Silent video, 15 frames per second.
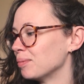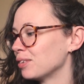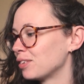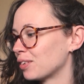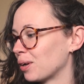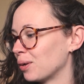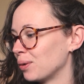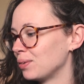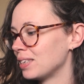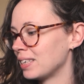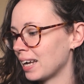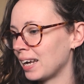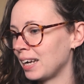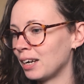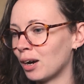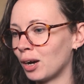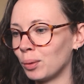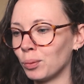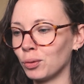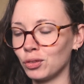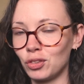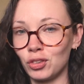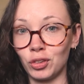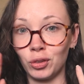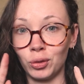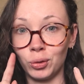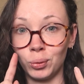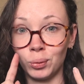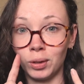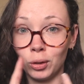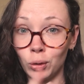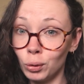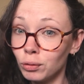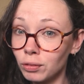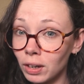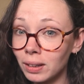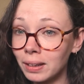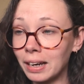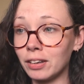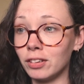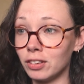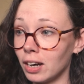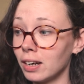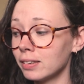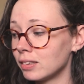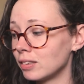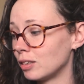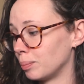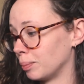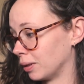So today I want to hoover and dust,